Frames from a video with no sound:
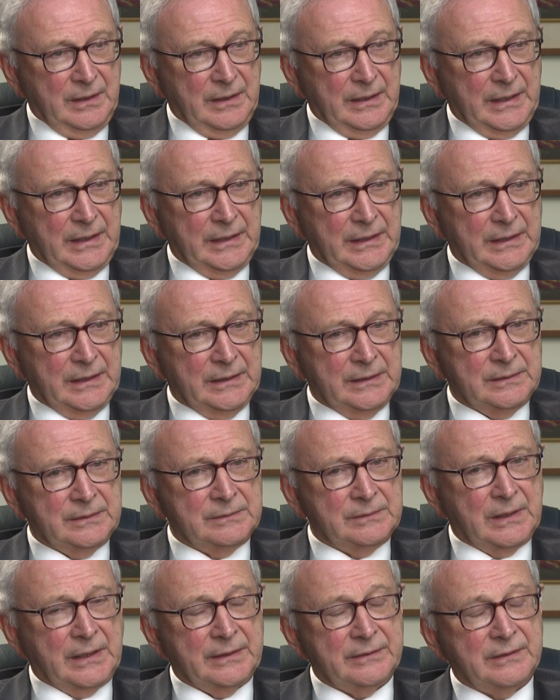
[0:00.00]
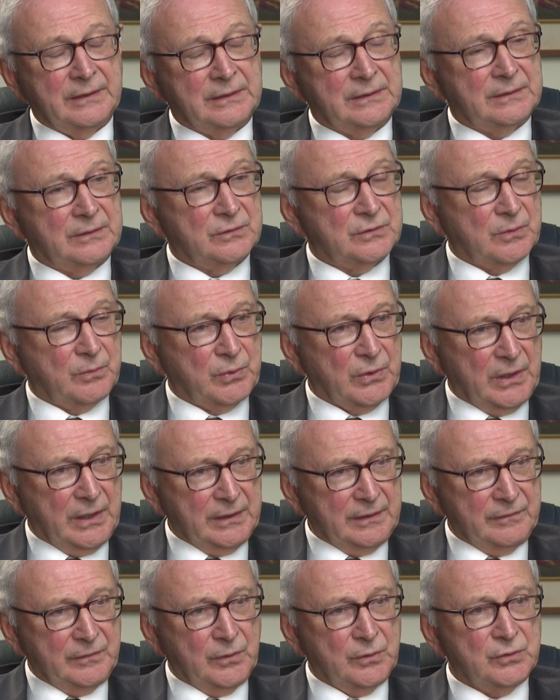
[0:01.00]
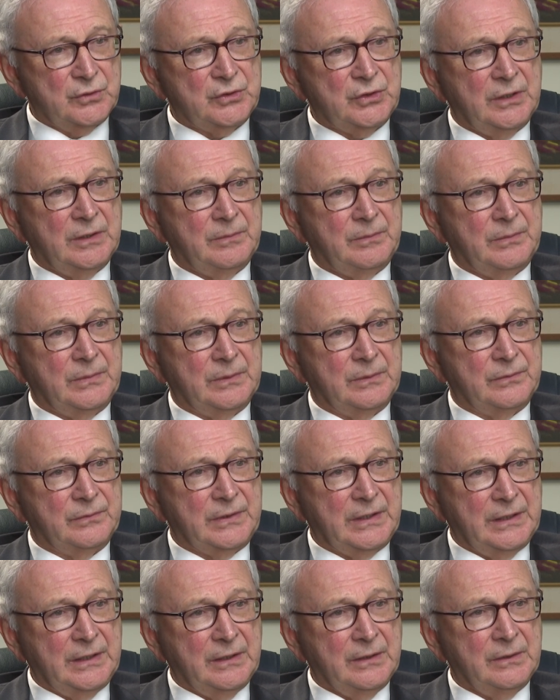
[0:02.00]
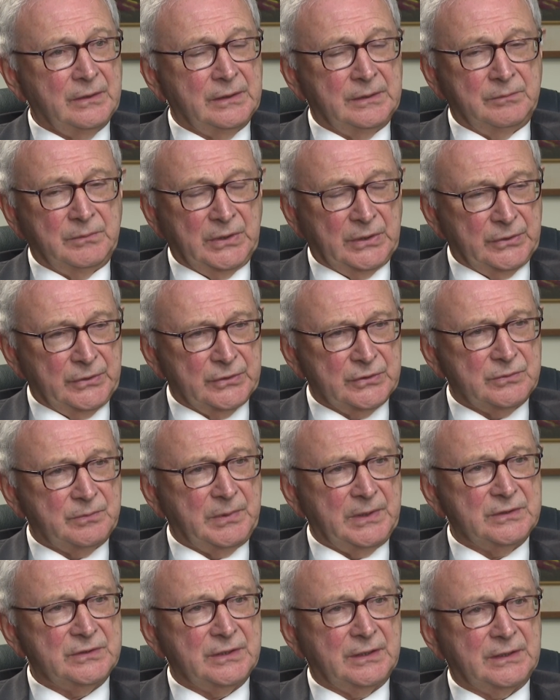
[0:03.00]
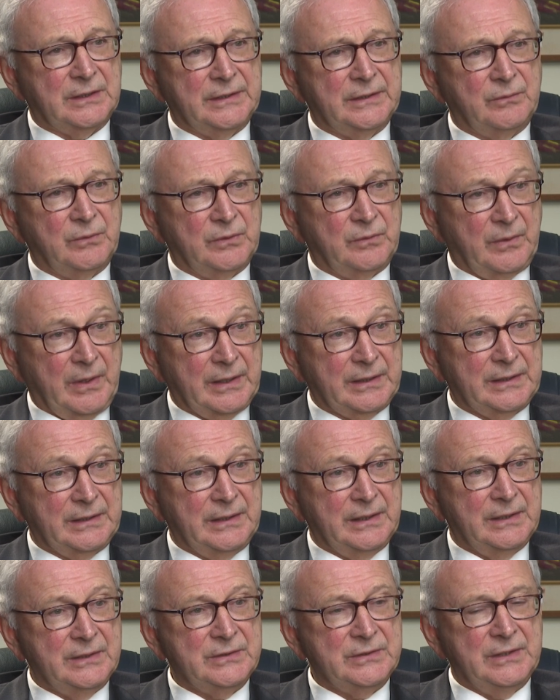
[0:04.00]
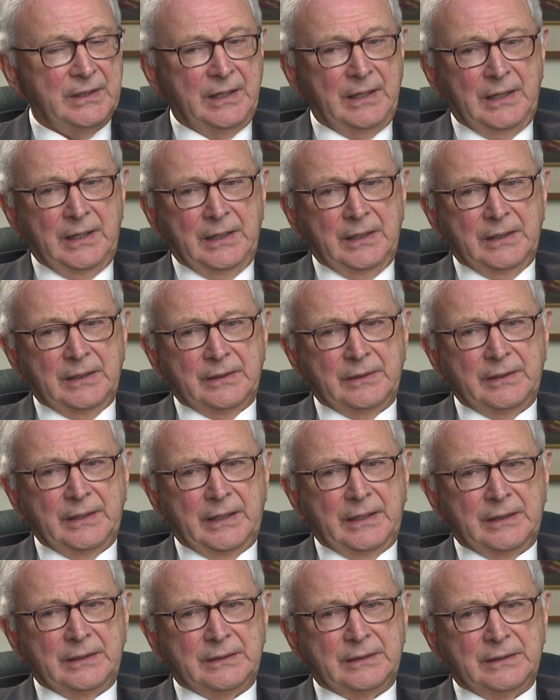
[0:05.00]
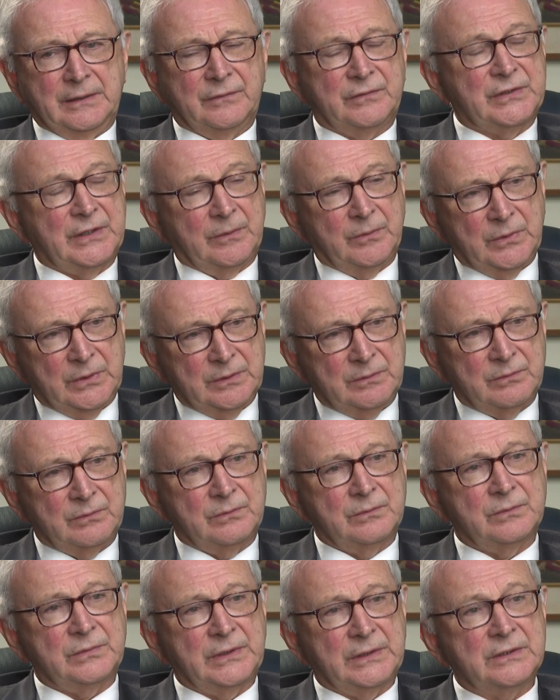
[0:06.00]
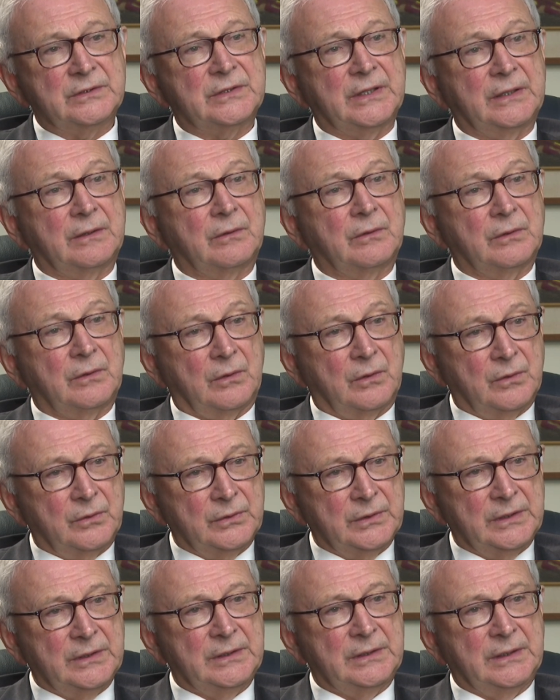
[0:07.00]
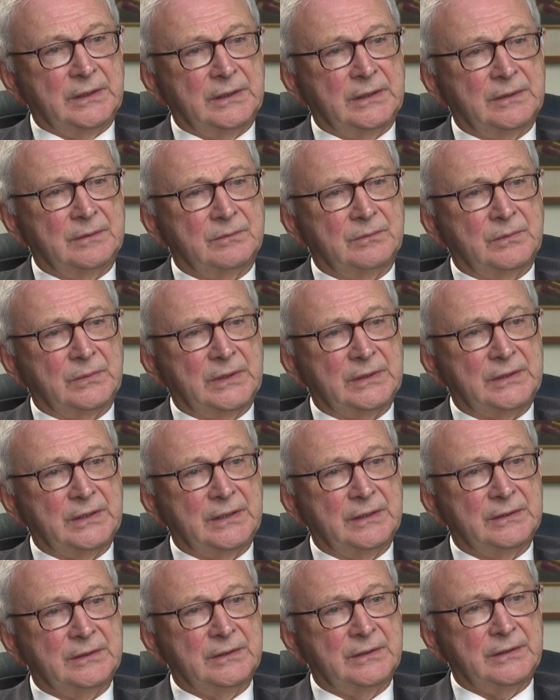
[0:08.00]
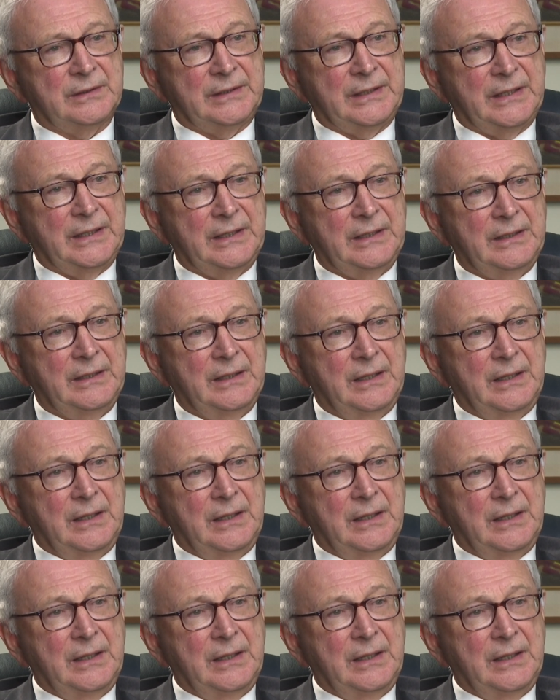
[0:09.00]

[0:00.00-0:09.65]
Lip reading: And I think there's a pride of ownership, of care, and builders basically would recognize that if someone thinks they're going to own it, and at the end of the day,